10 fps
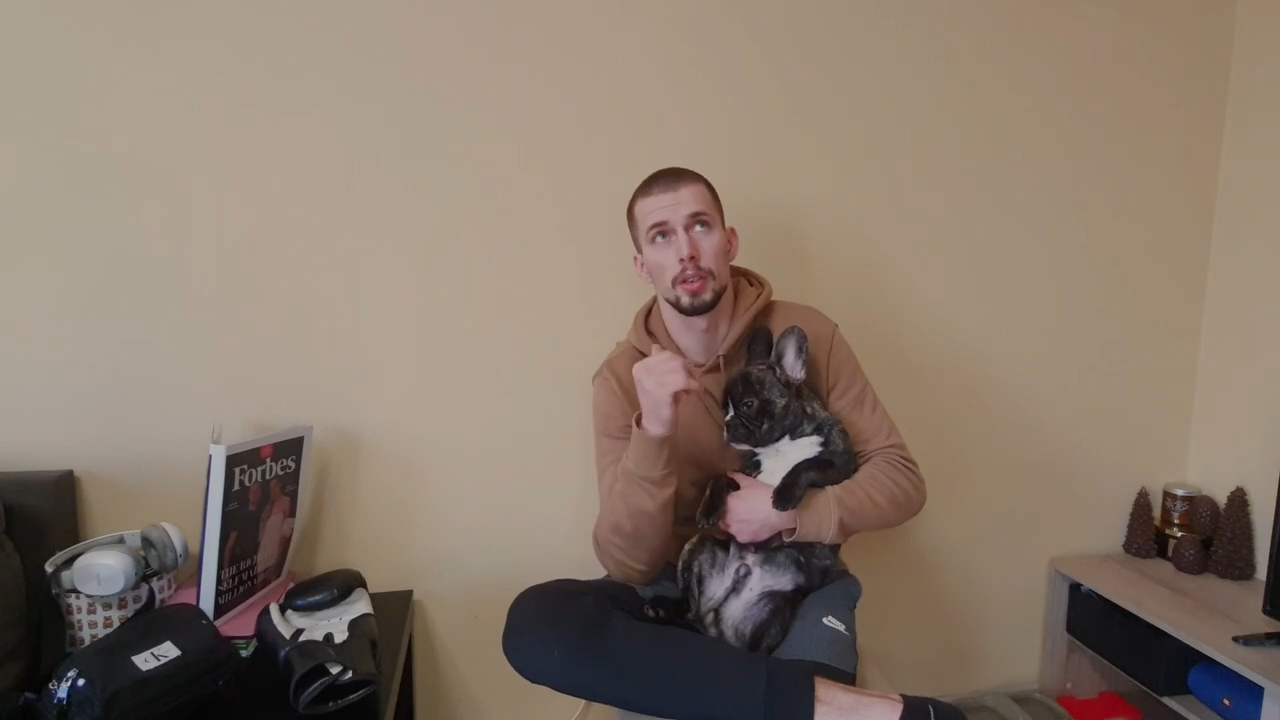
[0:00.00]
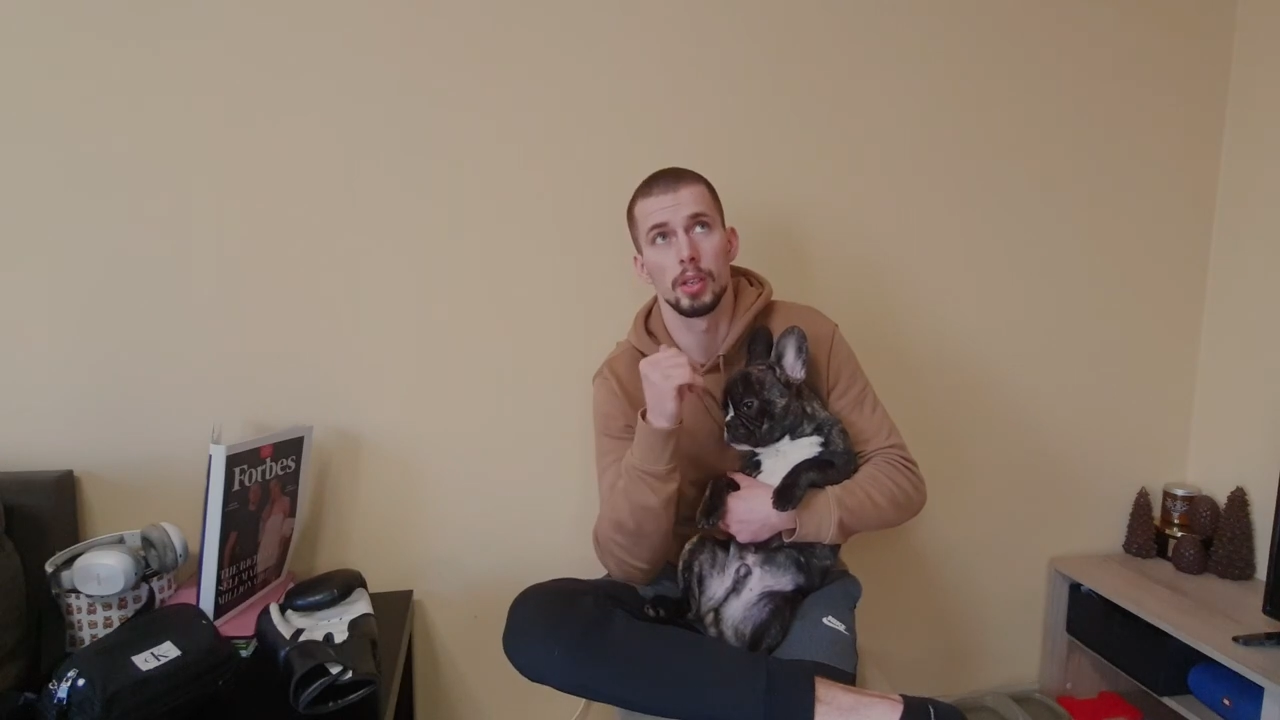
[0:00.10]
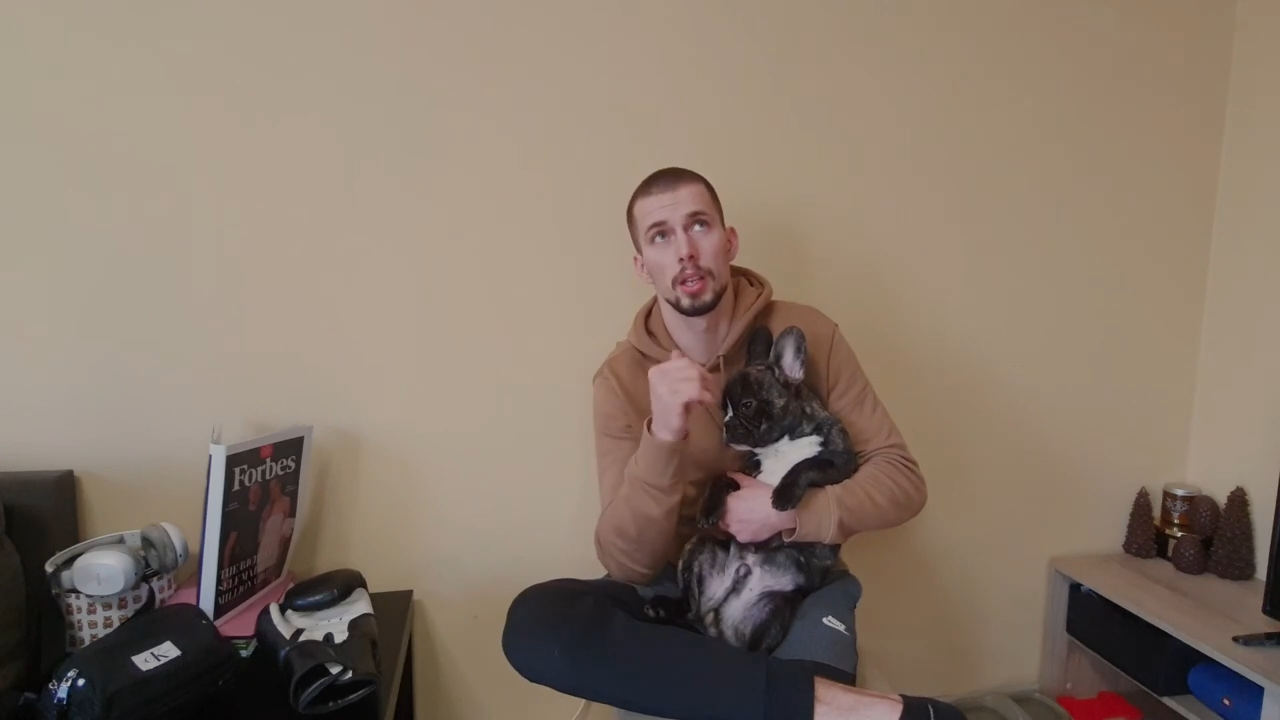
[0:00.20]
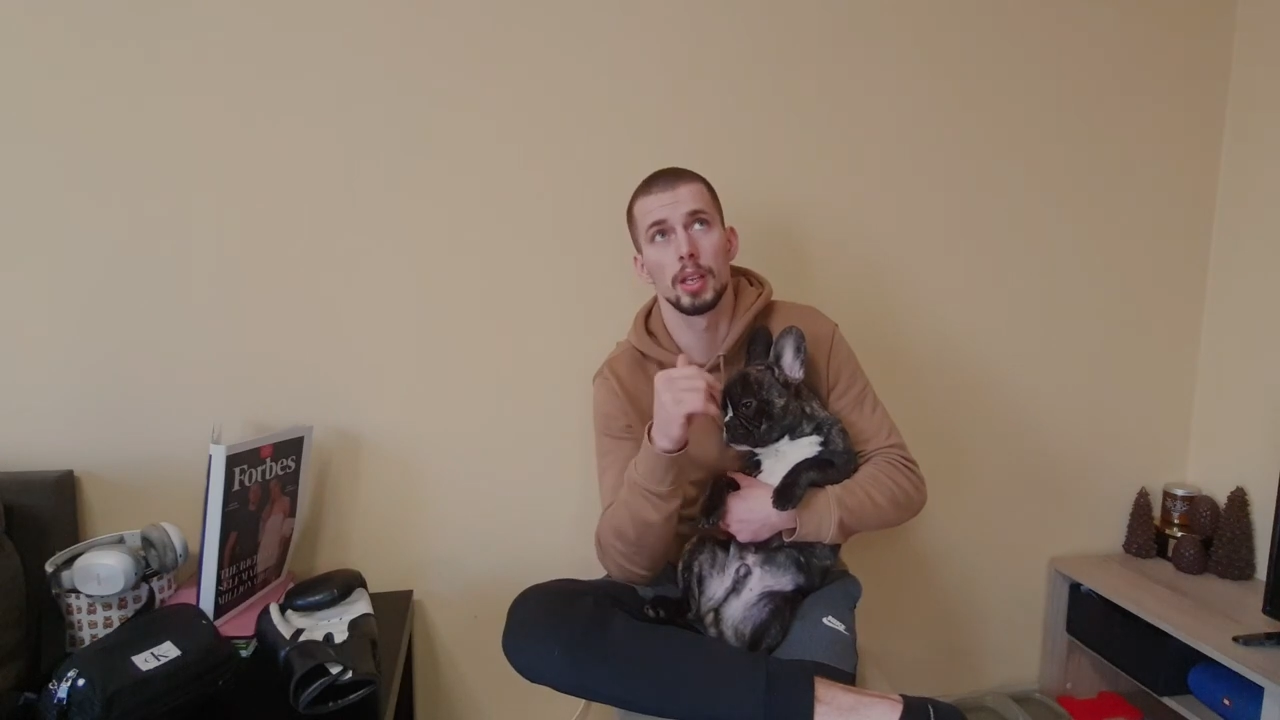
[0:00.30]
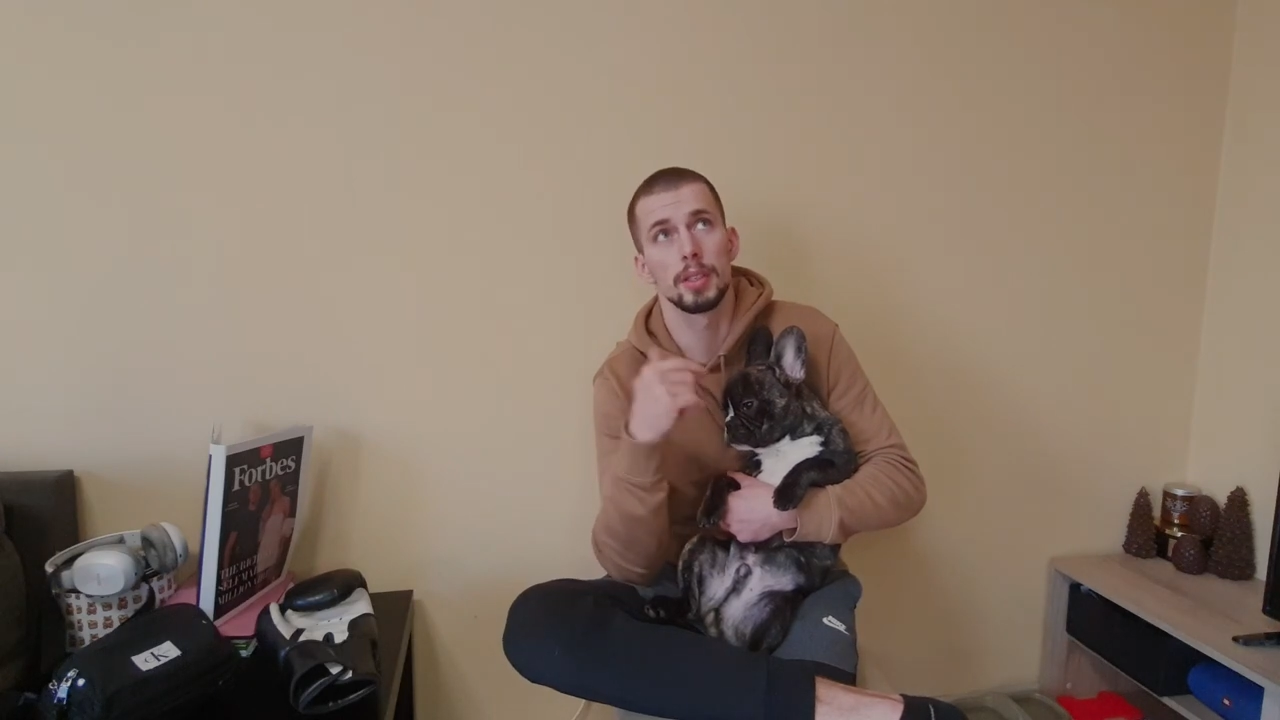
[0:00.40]

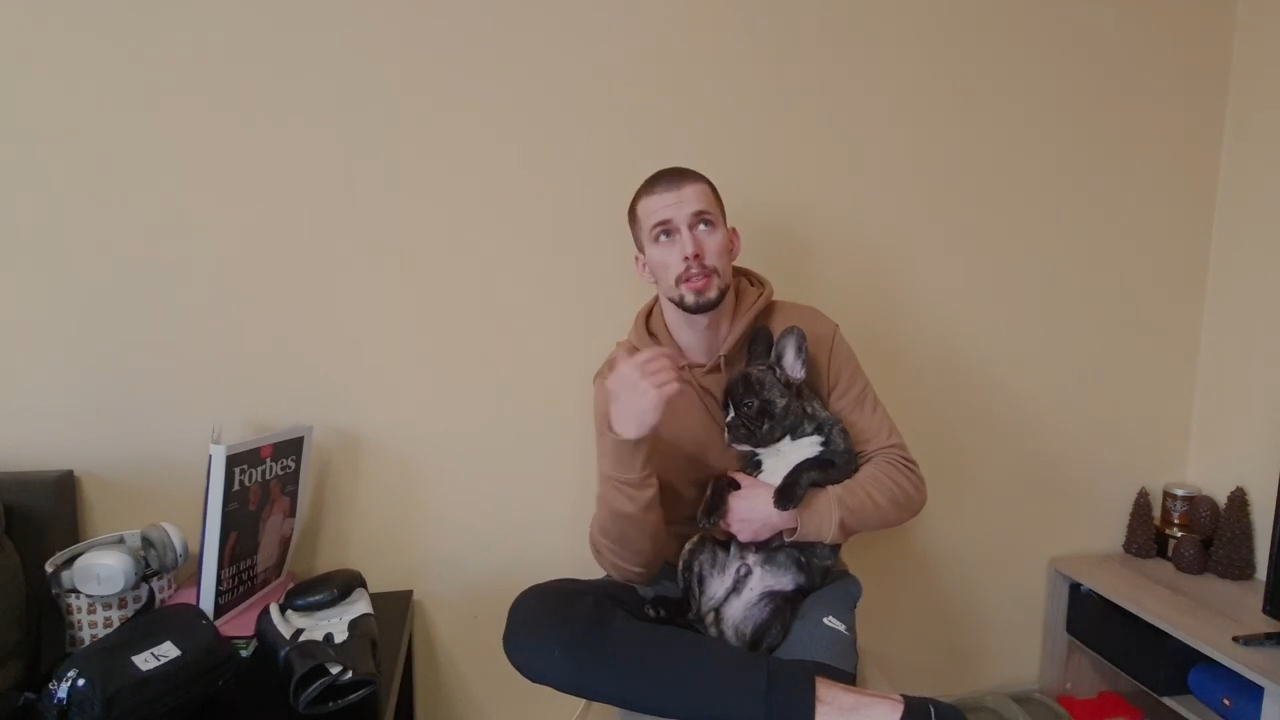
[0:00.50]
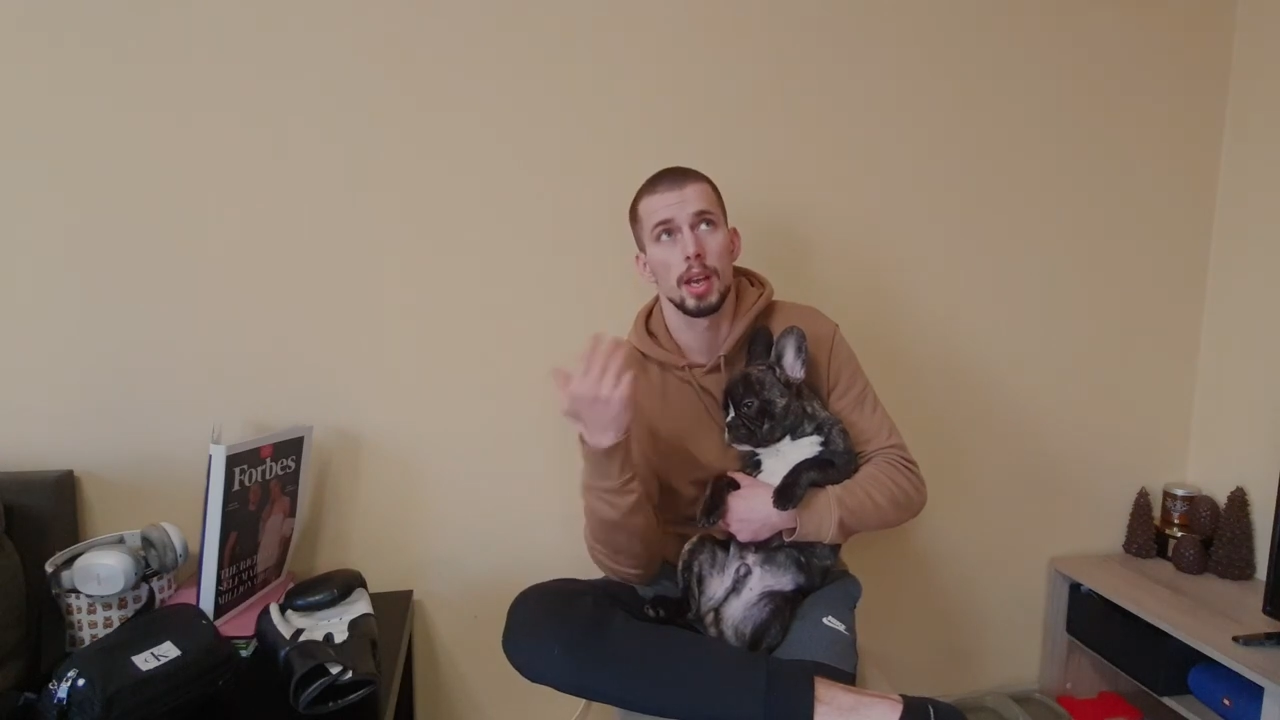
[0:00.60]
realized